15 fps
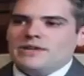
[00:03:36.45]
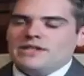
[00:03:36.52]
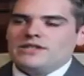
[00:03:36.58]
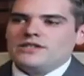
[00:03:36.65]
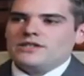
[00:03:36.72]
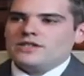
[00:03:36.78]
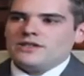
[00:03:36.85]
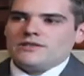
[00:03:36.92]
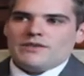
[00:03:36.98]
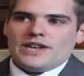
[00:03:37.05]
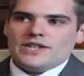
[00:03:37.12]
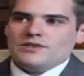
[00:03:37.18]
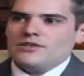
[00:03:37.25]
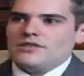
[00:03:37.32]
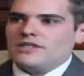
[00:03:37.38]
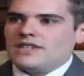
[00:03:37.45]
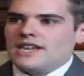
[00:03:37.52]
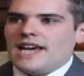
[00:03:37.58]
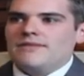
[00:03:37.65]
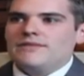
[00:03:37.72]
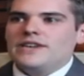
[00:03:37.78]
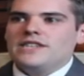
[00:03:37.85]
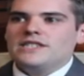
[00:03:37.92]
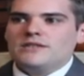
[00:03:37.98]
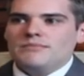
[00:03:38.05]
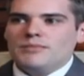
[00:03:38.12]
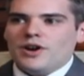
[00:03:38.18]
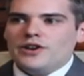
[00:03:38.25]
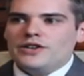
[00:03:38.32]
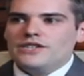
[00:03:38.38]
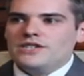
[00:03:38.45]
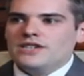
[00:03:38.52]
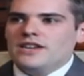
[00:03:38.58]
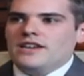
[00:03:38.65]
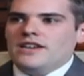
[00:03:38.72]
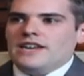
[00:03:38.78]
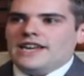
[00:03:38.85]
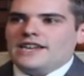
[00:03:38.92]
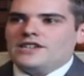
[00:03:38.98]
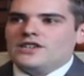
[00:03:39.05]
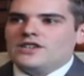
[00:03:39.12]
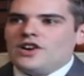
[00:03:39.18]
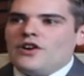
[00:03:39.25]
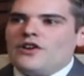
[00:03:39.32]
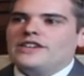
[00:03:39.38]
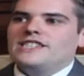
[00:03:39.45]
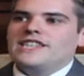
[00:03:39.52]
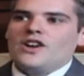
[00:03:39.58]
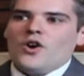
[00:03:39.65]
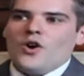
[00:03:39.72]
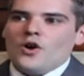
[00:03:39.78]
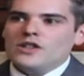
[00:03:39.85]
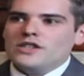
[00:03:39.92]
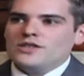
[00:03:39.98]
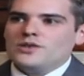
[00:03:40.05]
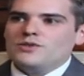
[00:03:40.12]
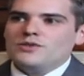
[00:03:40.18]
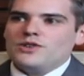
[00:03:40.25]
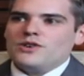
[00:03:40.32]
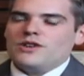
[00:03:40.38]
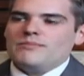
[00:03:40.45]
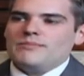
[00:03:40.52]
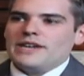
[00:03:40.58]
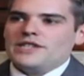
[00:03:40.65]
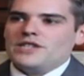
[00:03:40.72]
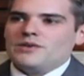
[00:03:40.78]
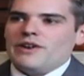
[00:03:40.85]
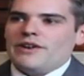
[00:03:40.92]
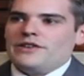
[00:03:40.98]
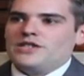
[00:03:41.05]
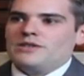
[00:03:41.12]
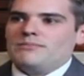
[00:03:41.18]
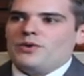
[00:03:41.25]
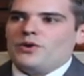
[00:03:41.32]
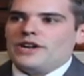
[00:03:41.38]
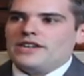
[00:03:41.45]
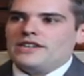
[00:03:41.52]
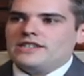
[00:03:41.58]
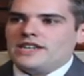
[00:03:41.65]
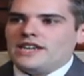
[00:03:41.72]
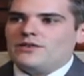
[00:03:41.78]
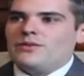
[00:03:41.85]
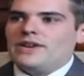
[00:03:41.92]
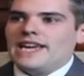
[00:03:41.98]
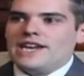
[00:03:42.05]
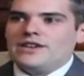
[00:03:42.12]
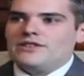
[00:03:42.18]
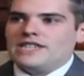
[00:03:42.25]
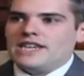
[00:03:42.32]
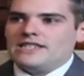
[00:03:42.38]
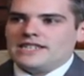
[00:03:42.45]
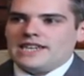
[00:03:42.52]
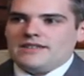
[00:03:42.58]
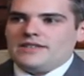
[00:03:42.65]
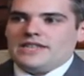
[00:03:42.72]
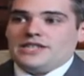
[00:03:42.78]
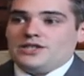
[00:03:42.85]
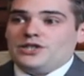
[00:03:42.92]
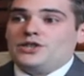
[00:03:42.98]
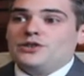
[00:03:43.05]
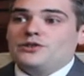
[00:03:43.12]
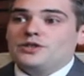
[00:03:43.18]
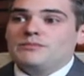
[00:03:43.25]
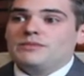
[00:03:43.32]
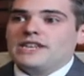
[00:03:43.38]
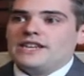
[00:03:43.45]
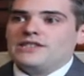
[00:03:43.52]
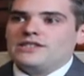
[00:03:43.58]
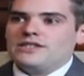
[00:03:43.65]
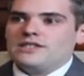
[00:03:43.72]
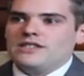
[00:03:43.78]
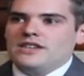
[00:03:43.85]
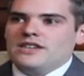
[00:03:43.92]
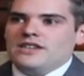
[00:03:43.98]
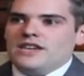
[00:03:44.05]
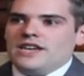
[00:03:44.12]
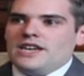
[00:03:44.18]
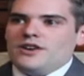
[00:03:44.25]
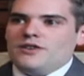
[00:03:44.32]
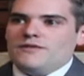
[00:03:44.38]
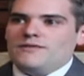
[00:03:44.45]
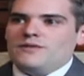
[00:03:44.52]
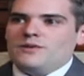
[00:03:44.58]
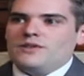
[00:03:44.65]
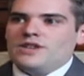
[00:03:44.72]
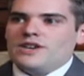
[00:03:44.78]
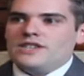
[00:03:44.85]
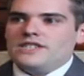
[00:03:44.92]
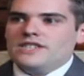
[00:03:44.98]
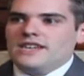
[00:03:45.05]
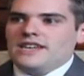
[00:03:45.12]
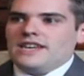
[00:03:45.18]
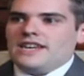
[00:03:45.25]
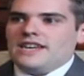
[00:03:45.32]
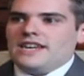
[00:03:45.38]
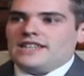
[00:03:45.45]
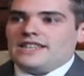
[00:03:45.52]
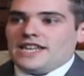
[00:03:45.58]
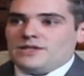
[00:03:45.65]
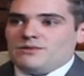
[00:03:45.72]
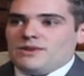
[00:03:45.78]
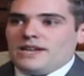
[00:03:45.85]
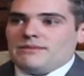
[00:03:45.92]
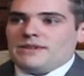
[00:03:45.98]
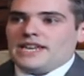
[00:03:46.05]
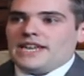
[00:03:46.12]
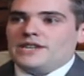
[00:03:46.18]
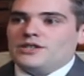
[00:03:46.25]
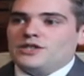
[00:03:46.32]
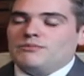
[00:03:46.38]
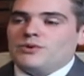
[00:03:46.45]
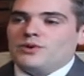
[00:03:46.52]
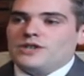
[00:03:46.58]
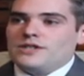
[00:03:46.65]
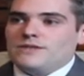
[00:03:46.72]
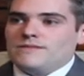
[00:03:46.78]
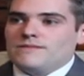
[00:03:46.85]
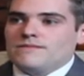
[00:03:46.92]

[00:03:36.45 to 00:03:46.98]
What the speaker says: businesses and restaurants and cafes and bars, encouraging all that goes on in Bank Square and supporting it and re-energising, I think, is a huge potential of Folktown, and that's what I'll be keen to support.